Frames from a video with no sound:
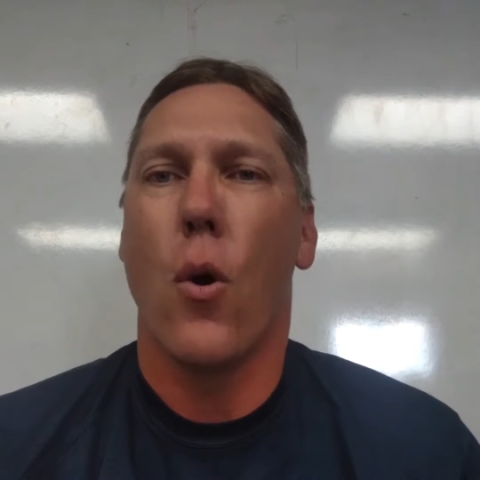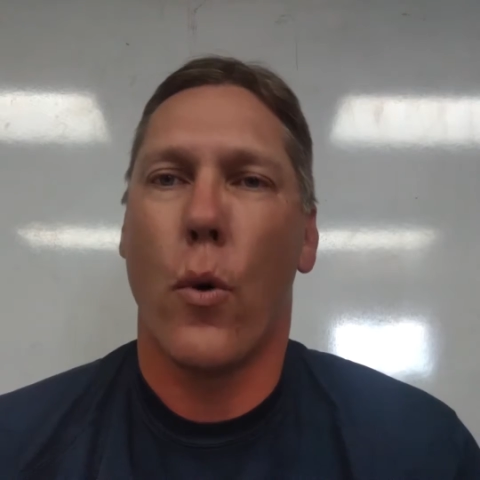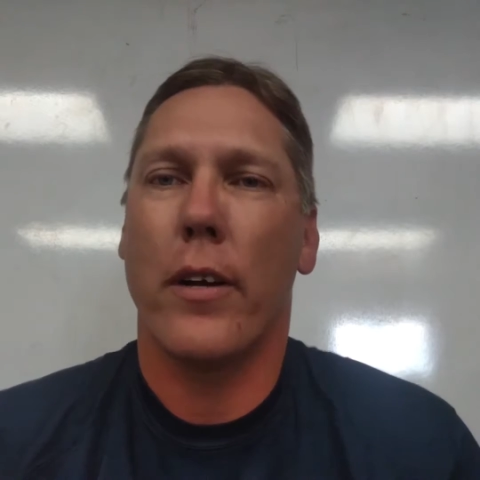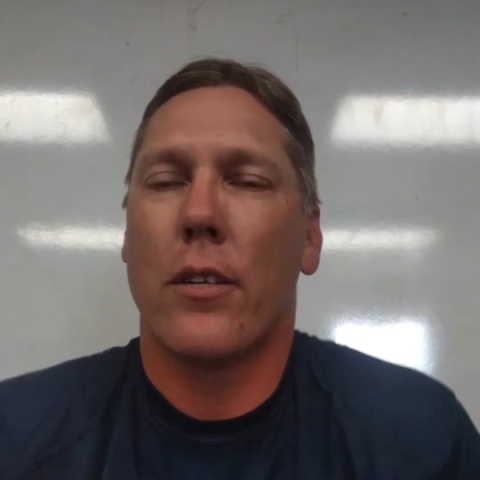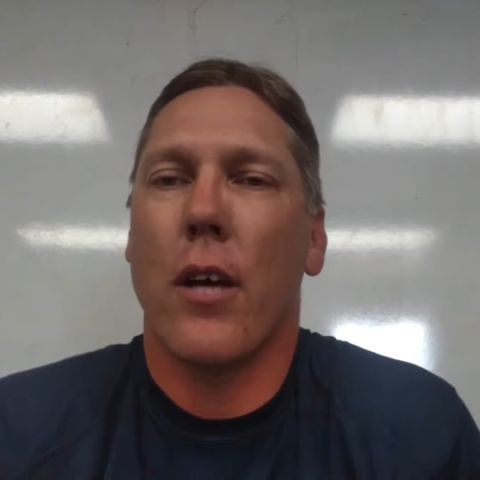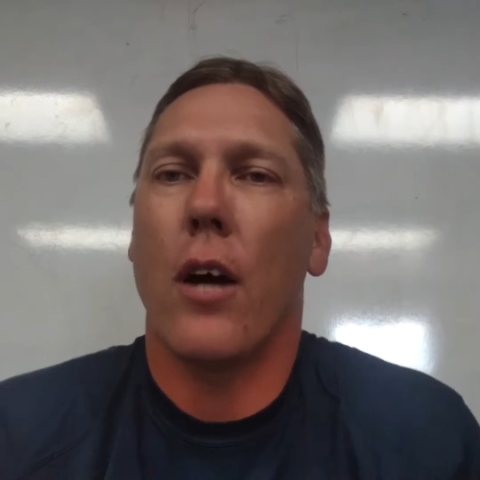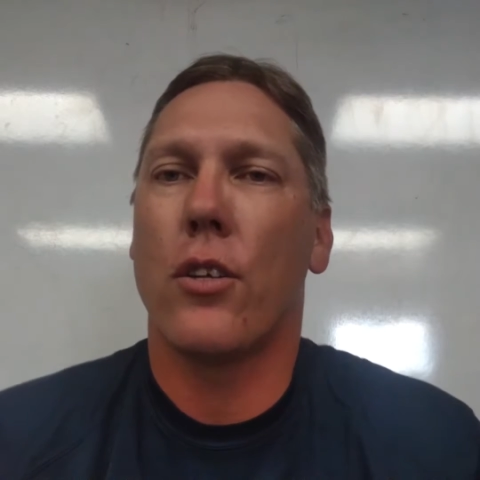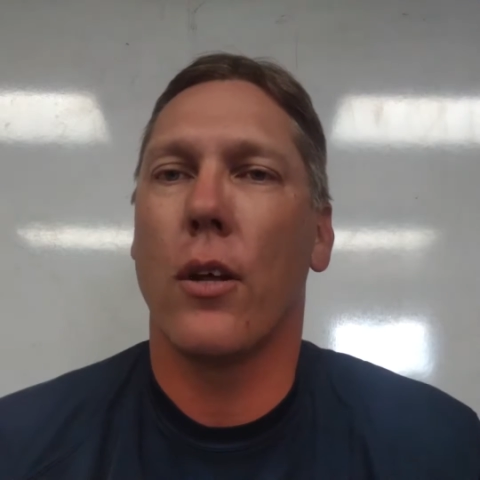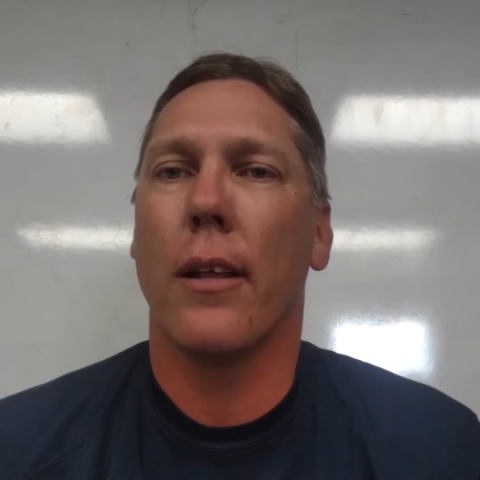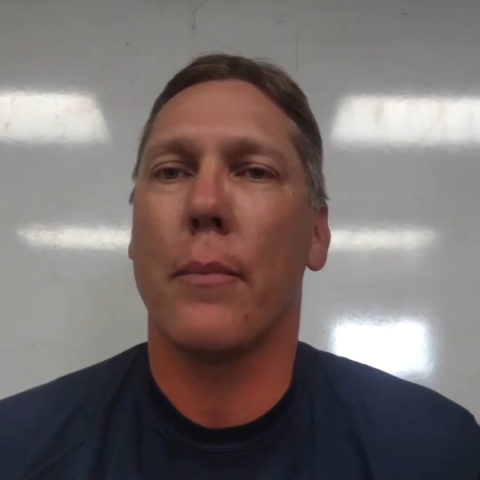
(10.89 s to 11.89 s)
Wanted to talk
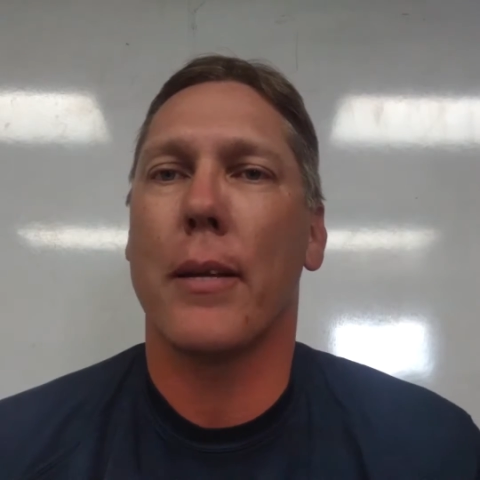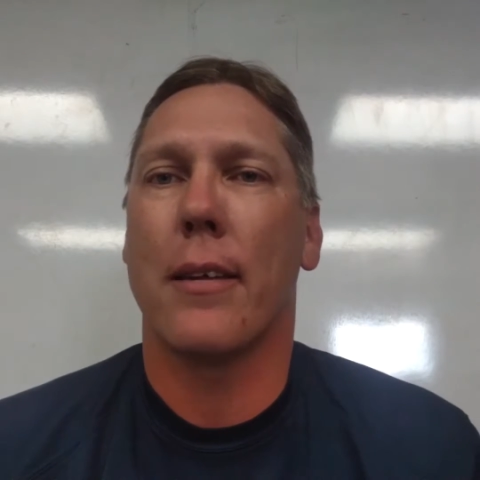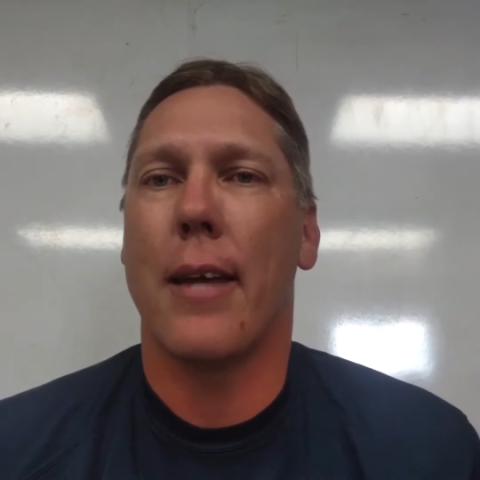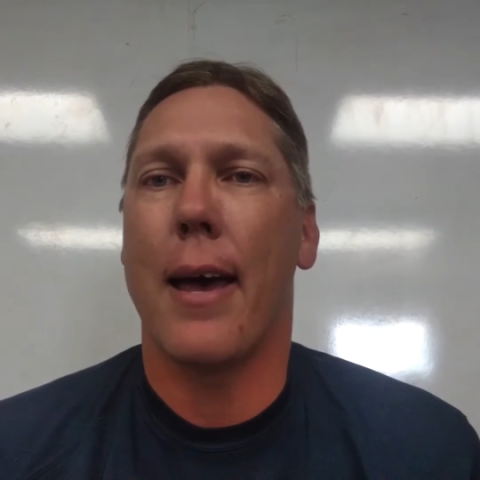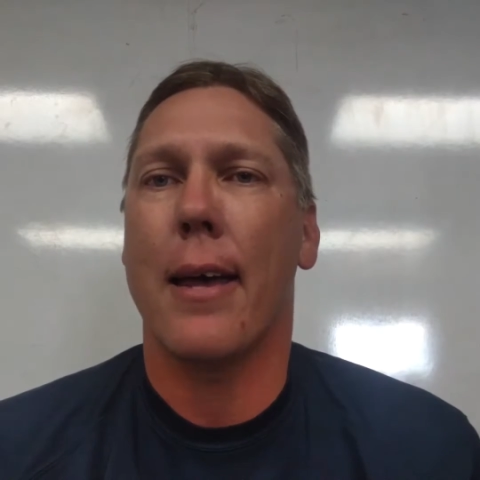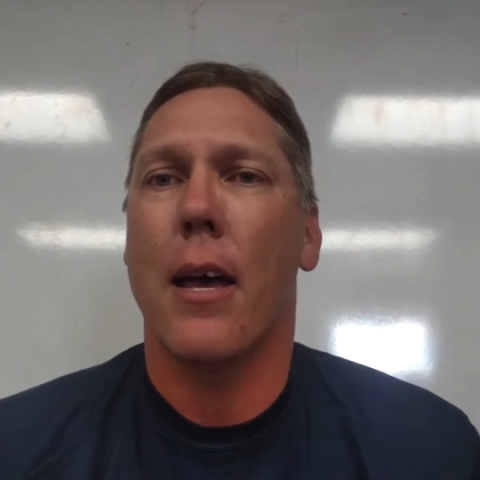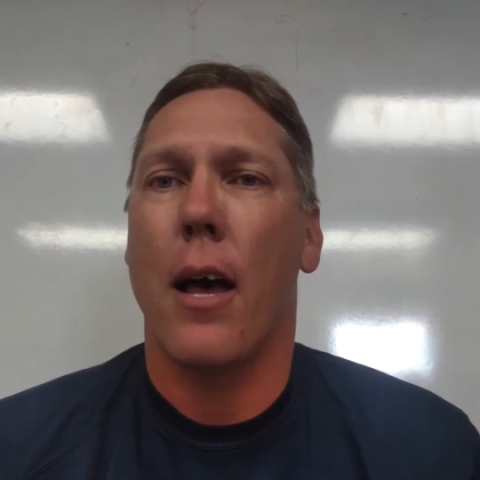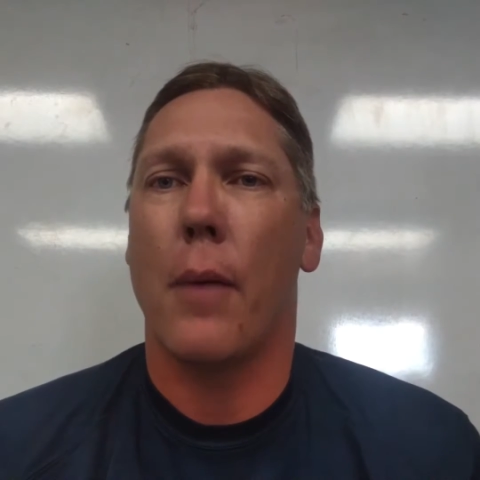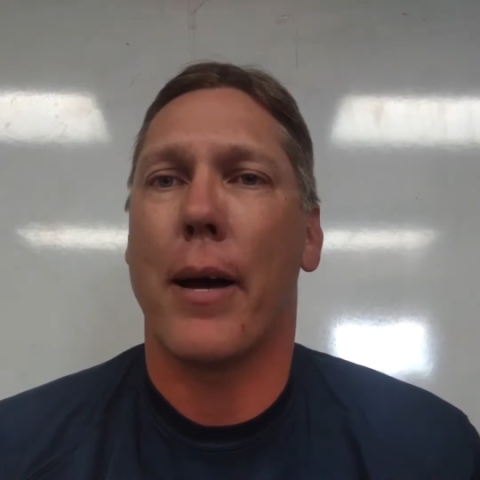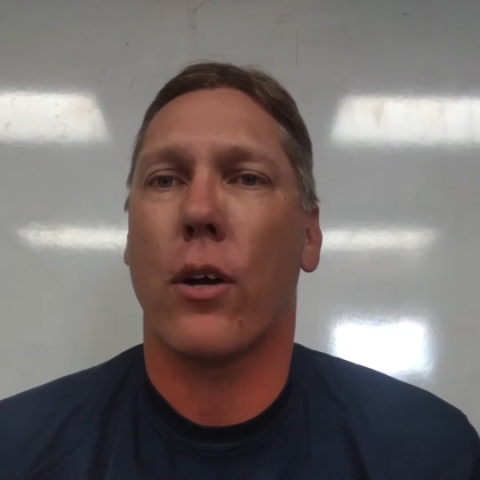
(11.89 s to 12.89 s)
to you a little bit today
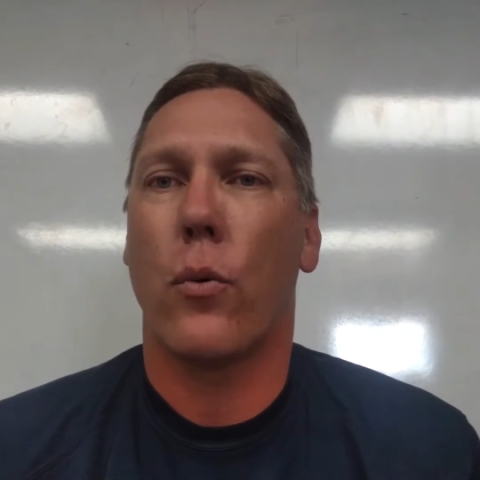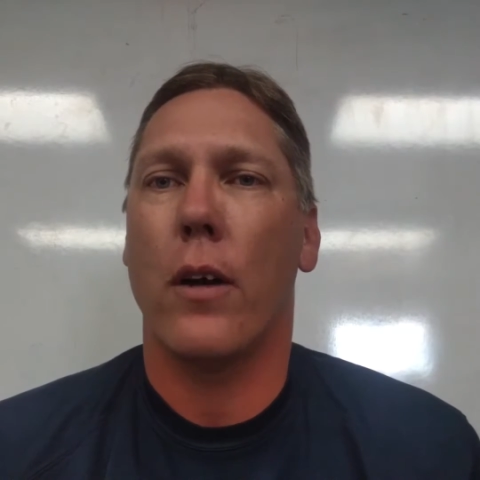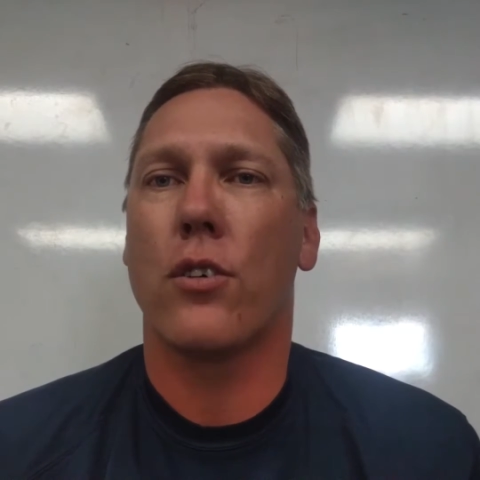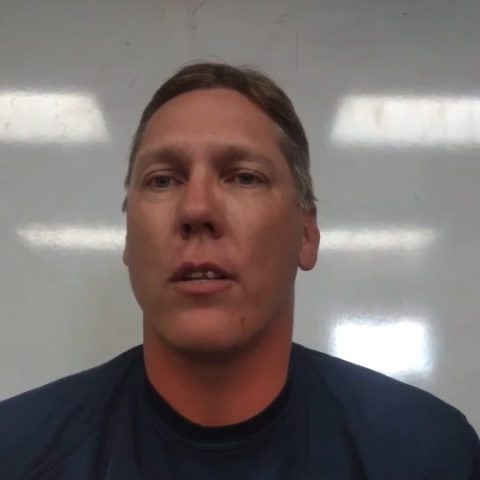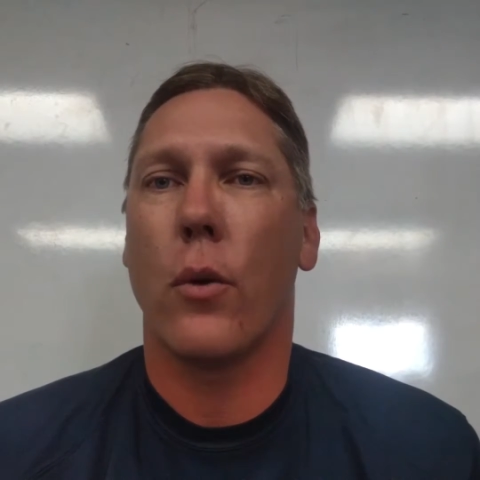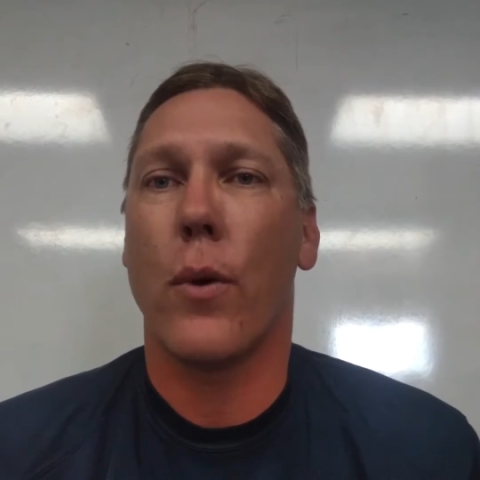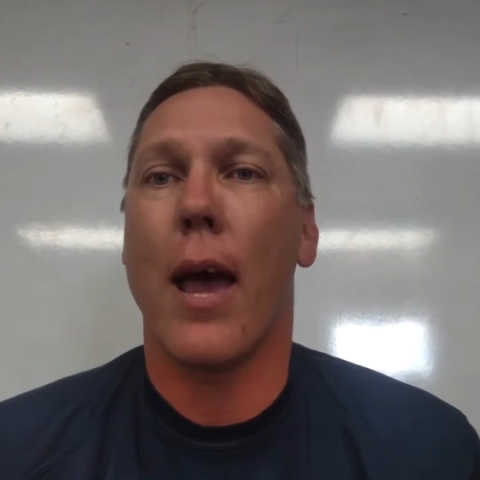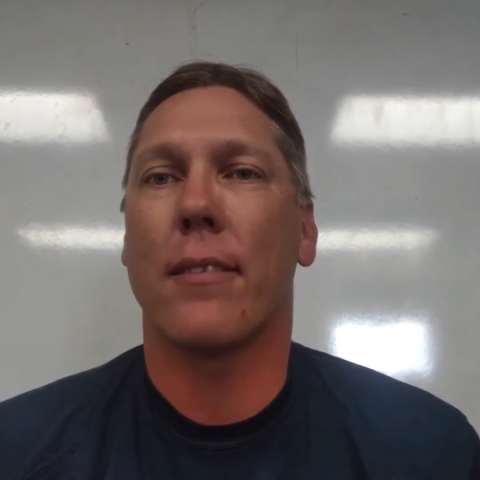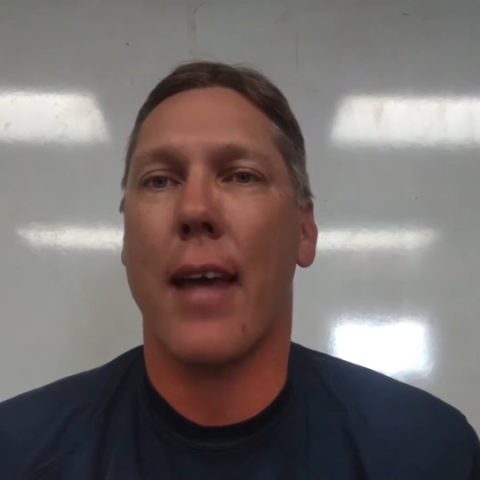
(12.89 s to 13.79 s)
about a question that we ask